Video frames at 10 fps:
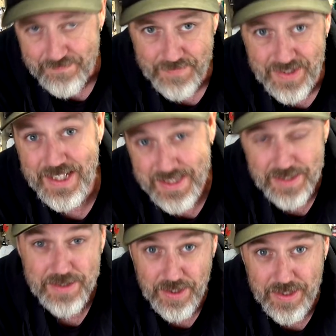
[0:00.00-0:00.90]

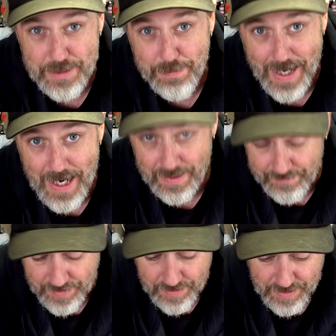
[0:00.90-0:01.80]
listen to this part of
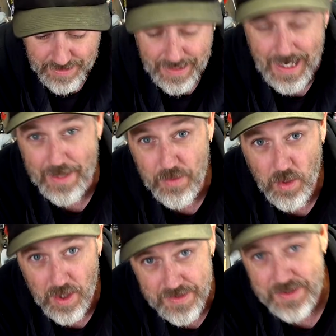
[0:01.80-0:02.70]
it.
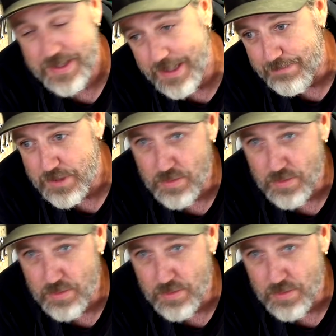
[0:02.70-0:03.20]
Otherwise, skip to